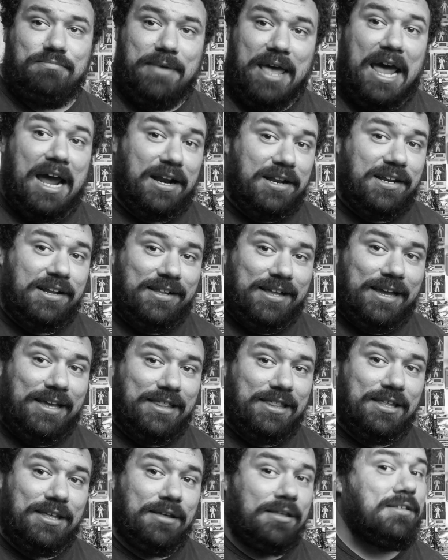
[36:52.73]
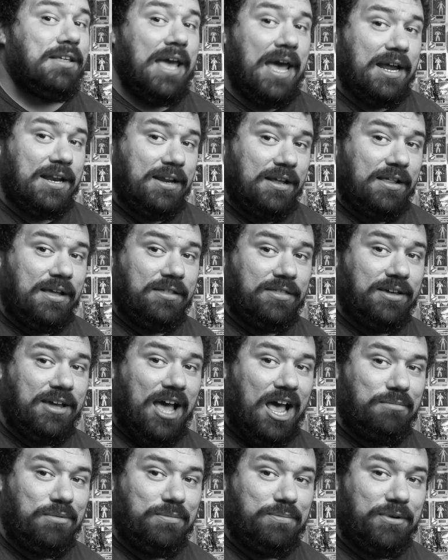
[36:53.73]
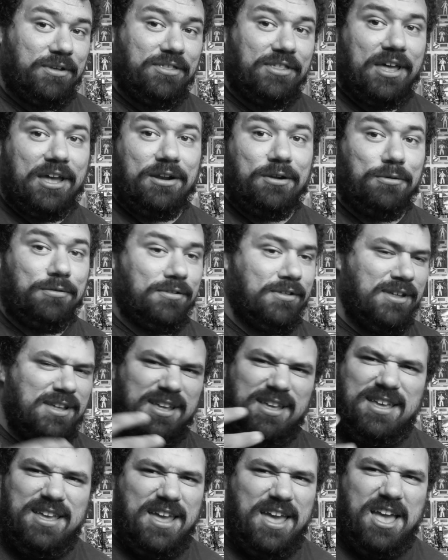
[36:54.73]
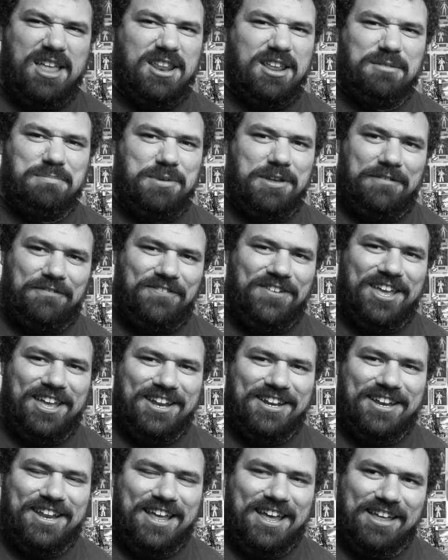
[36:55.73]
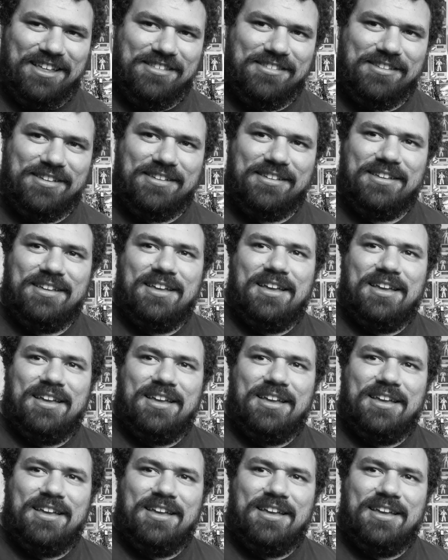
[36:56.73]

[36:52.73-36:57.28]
acting like the comic book Thanos, and it'd be fantastic.